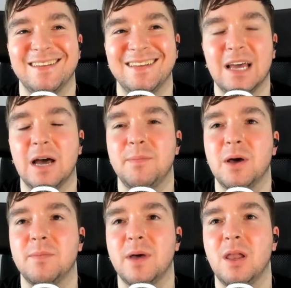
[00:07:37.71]
Are you gonna be
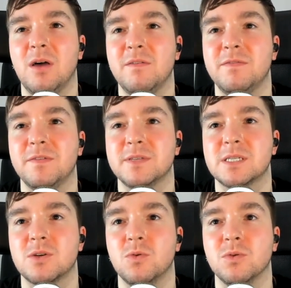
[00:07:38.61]
like carrots and
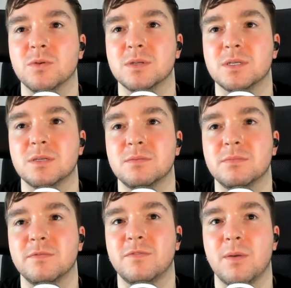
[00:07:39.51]
schools
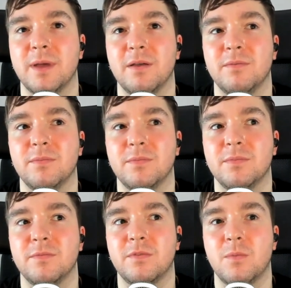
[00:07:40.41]
from it
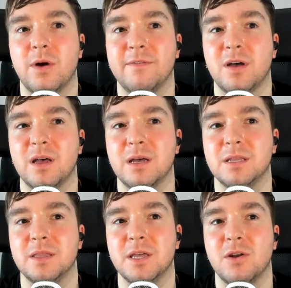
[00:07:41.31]
from what I've
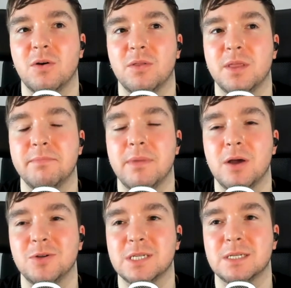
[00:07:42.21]
heard, they're not the
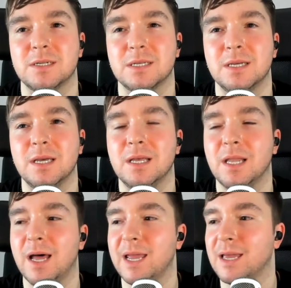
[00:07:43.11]
most
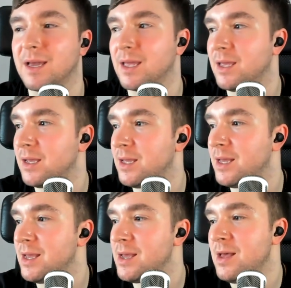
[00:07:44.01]
like
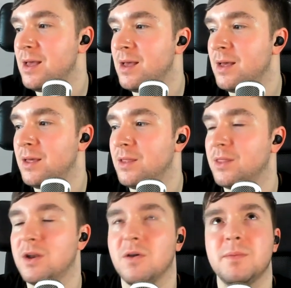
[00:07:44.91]

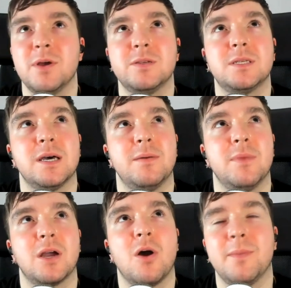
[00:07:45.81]
they're not the most
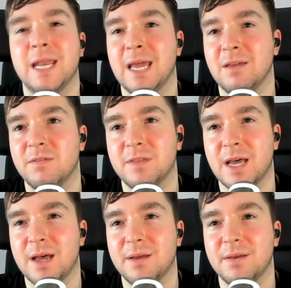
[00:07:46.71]
um accommodating for
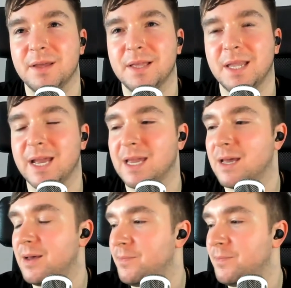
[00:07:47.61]
that. Like yeah.